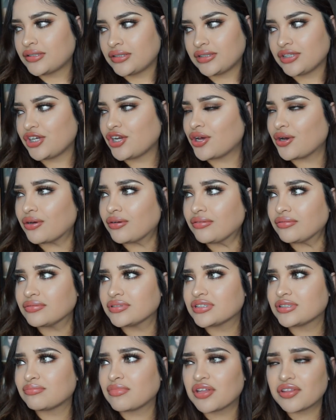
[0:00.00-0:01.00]
you know,
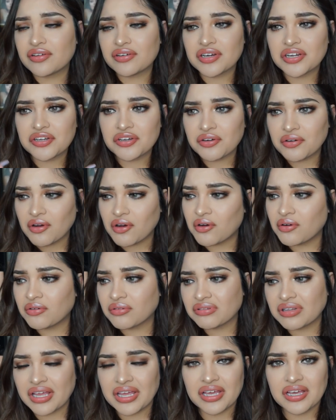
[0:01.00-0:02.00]
smothered in your
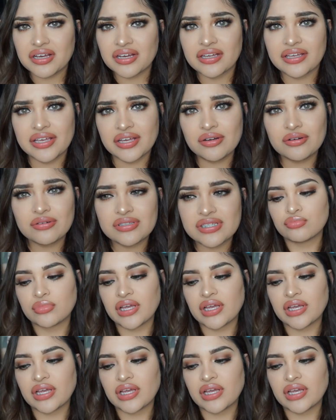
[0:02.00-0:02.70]
own like guilt.